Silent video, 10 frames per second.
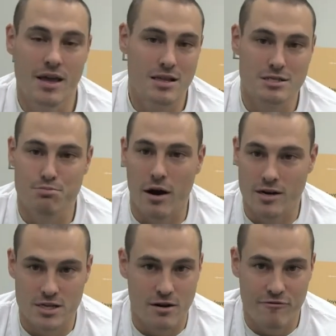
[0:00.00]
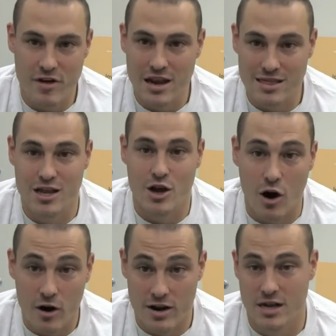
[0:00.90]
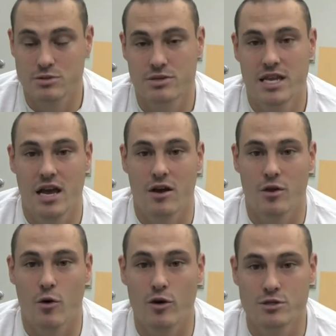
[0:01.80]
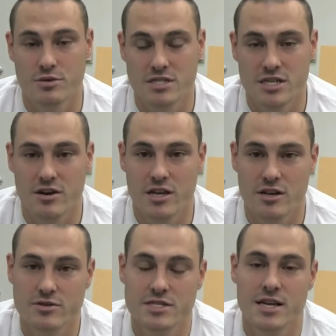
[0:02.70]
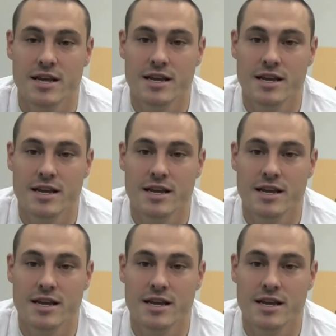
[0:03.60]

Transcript: The Spartans are invading the Garden as we take on the Orangemen of Syracuse.